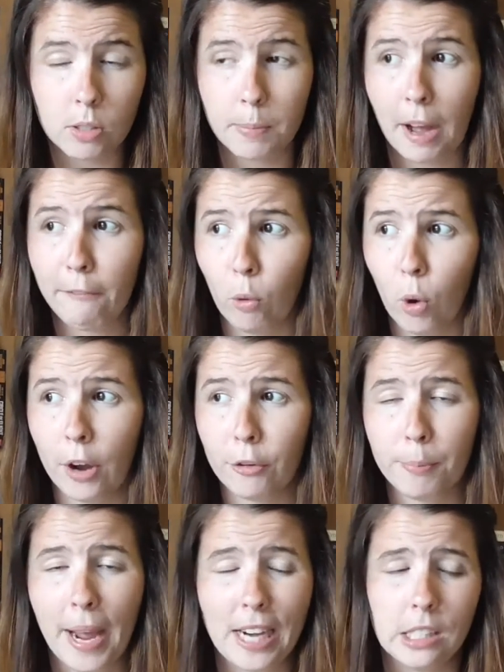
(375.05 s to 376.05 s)
It was about
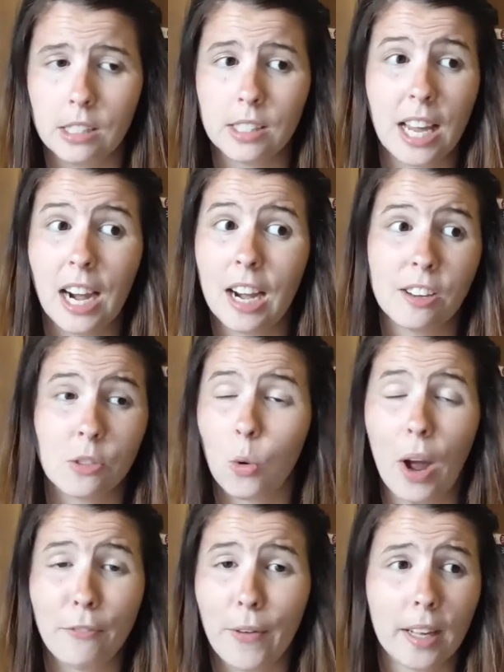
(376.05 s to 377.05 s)
400 pages, and I just
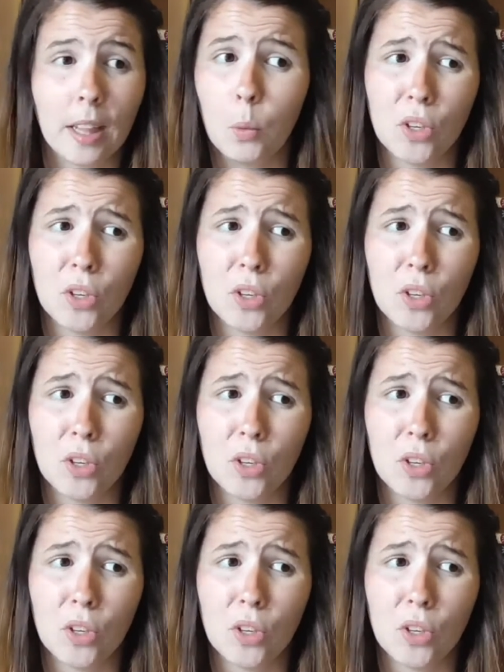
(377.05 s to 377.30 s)
quite frankly